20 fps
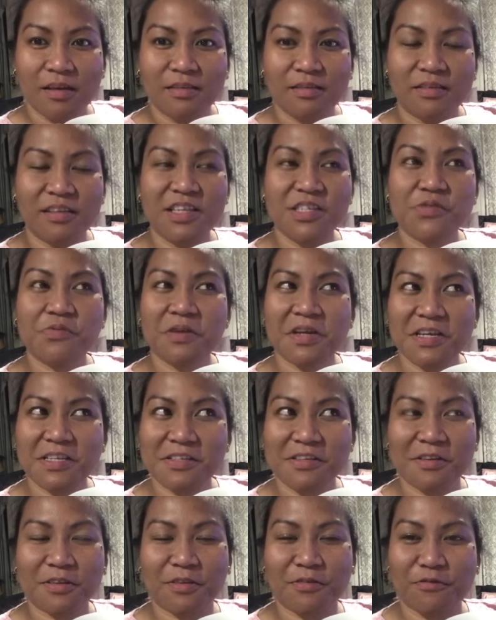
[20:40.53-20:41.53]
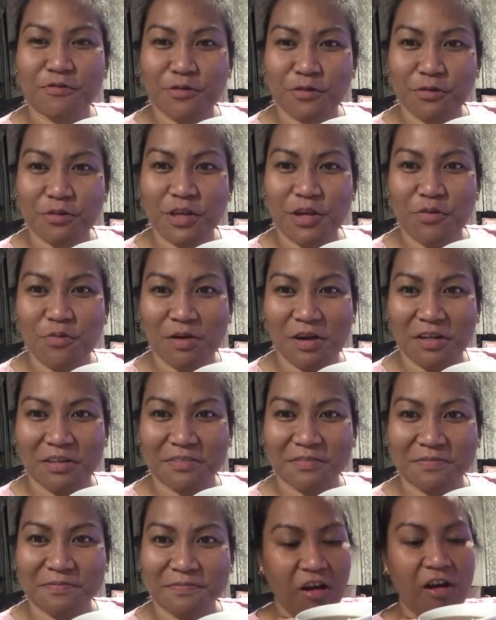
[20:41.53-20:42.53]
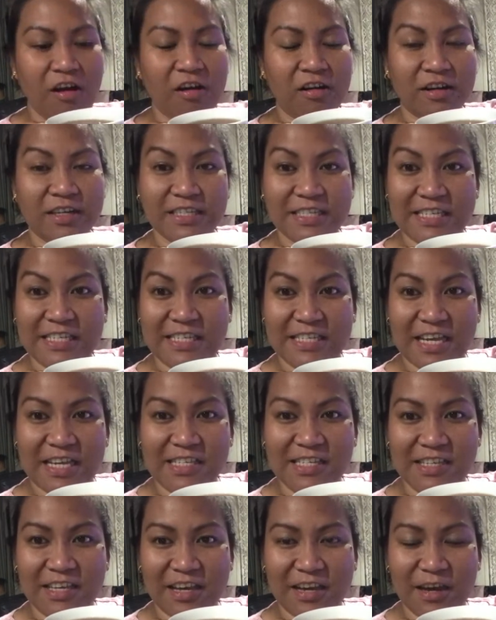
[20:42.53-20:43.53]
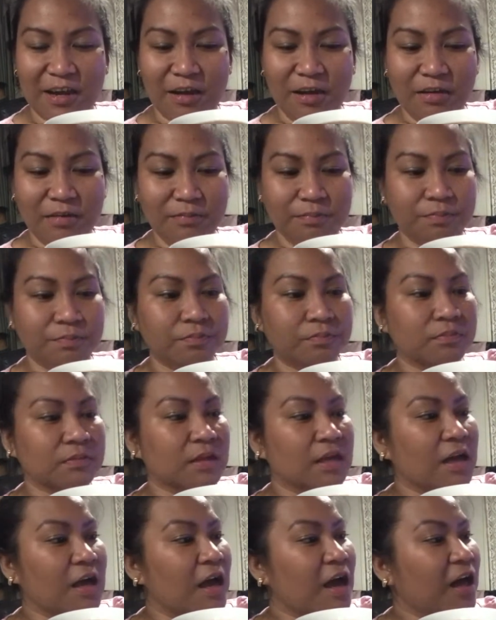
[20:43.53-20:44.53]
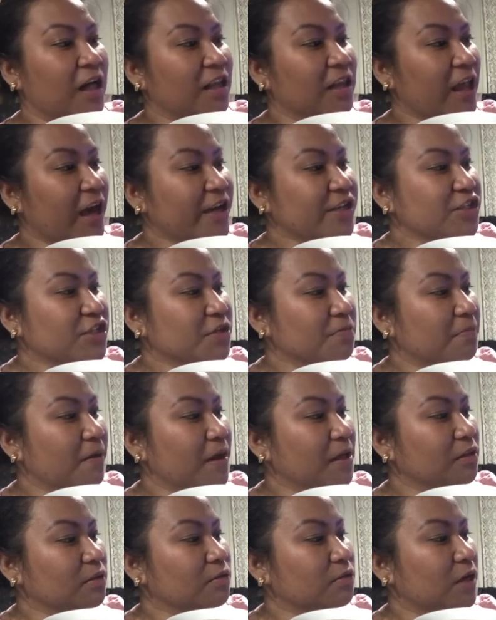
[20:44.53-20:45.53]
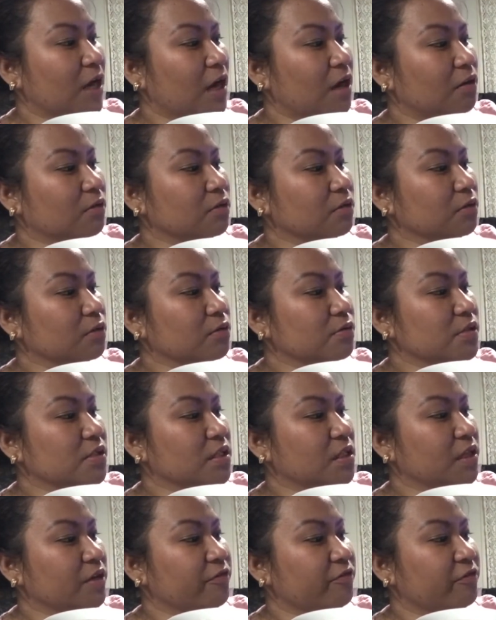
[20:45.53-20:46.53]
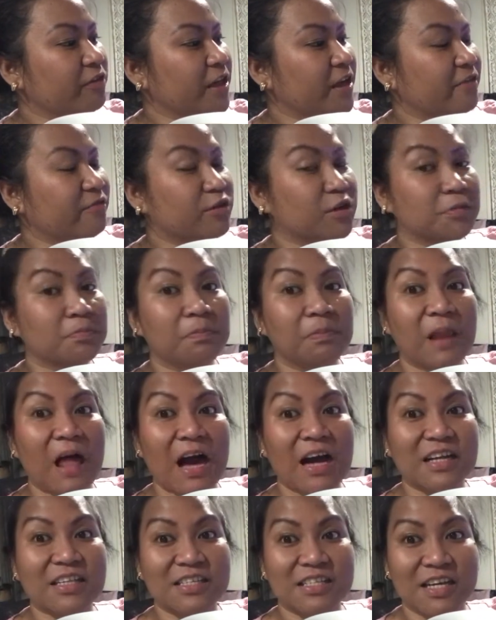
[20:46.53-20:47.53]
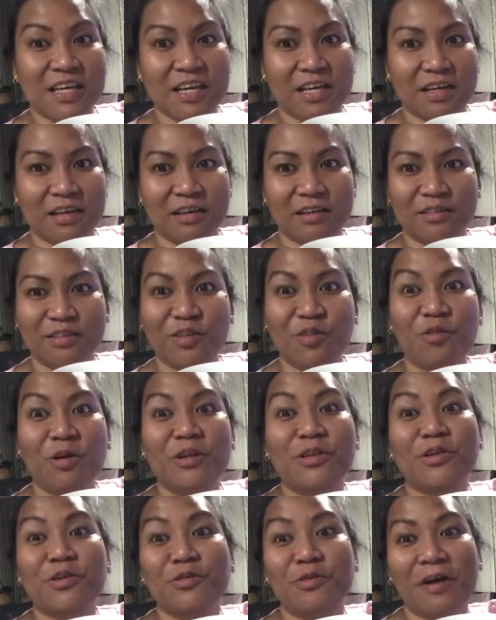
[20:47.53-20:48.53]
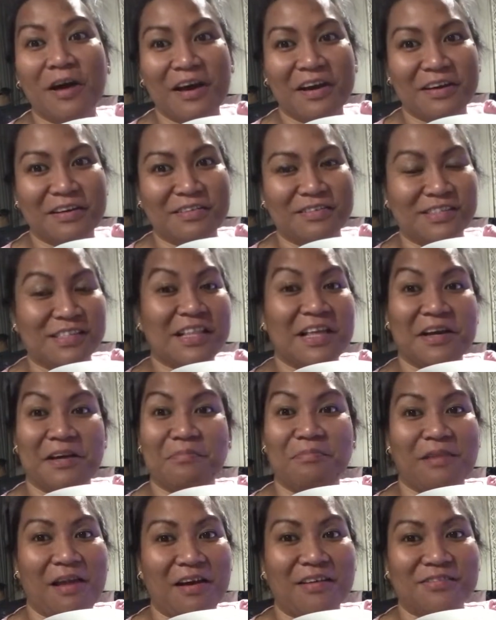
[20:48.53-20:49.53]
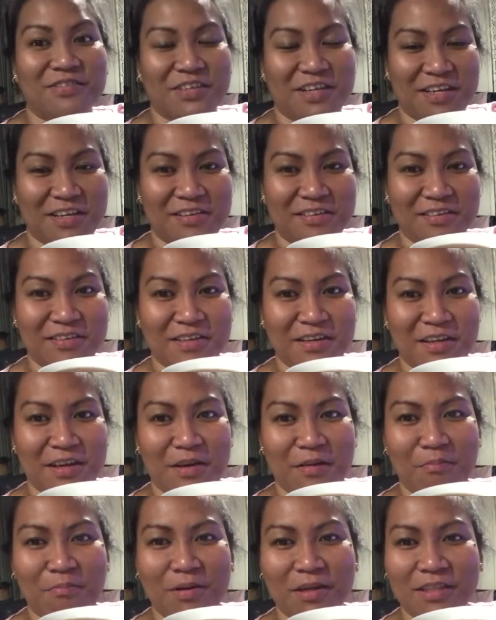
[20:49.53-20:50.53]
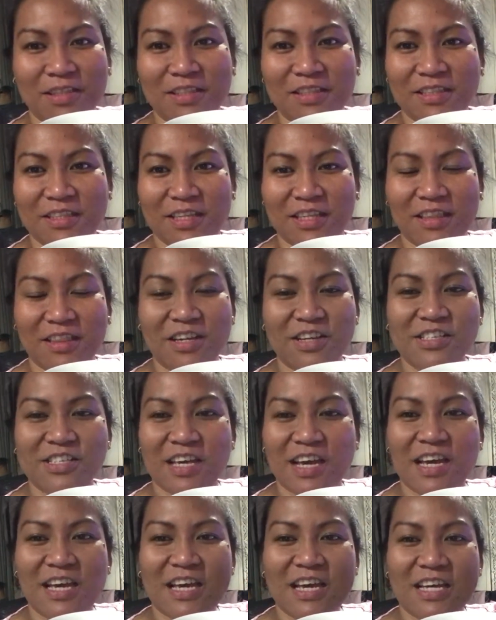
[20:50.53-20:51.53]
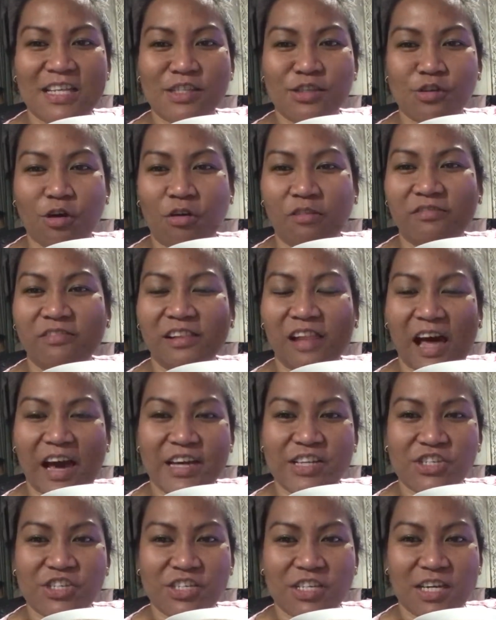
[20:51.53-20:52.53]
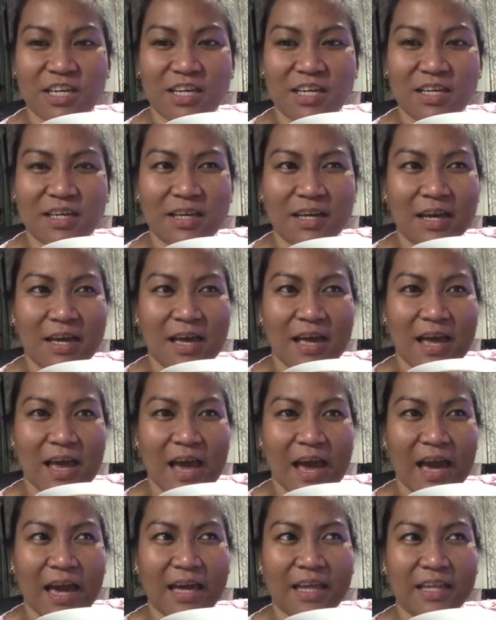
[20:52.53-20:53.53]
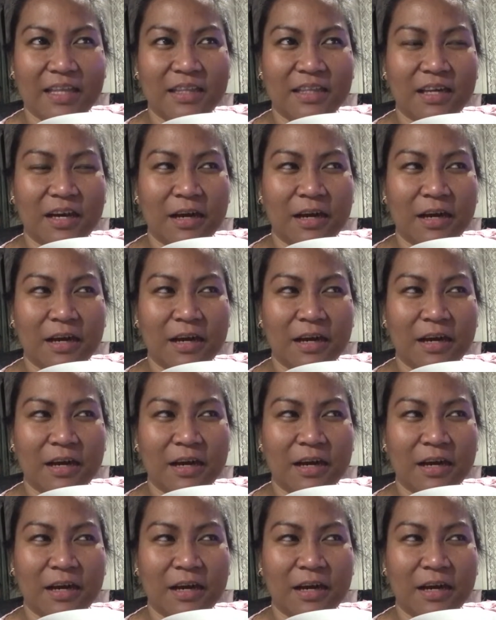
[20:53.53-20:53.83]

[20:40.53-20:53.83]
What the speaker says: This one is not a fruity one. Oh, because it says here, lychee bay lookout loosely flavored black tea. No wonder why. It's like a black tea. But there's a hint of lychee and